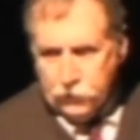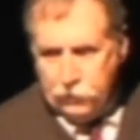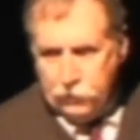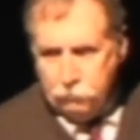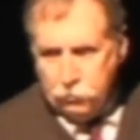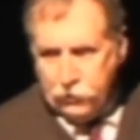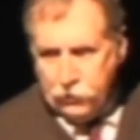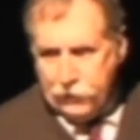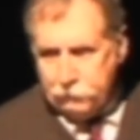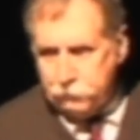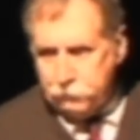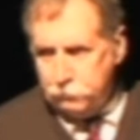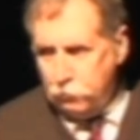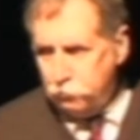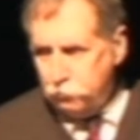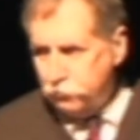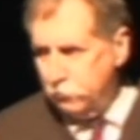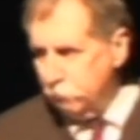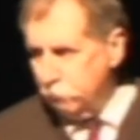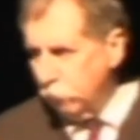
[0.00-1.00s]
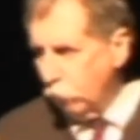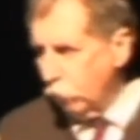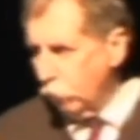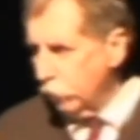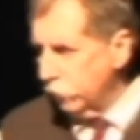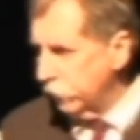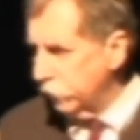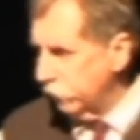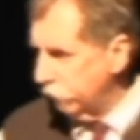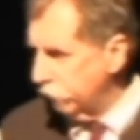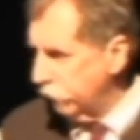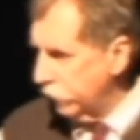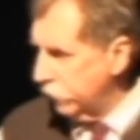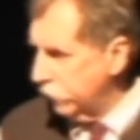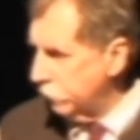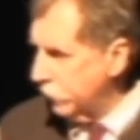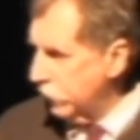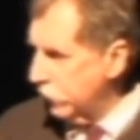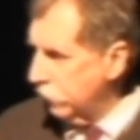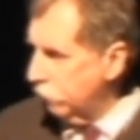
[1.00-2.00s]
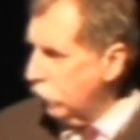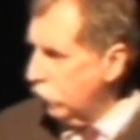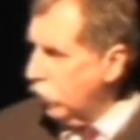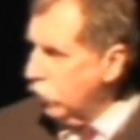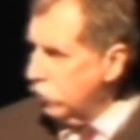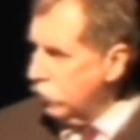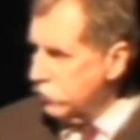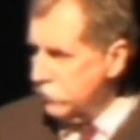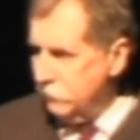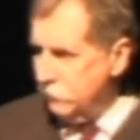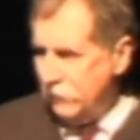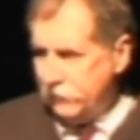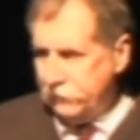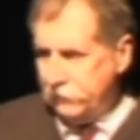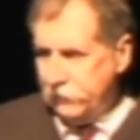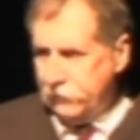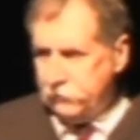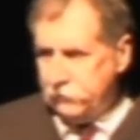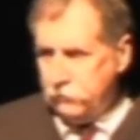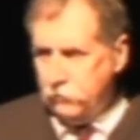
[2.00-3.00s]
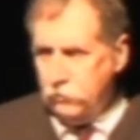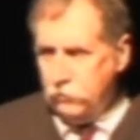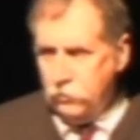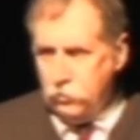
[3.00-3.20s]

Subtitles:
And perhaps most important and fundamental of all, it's about that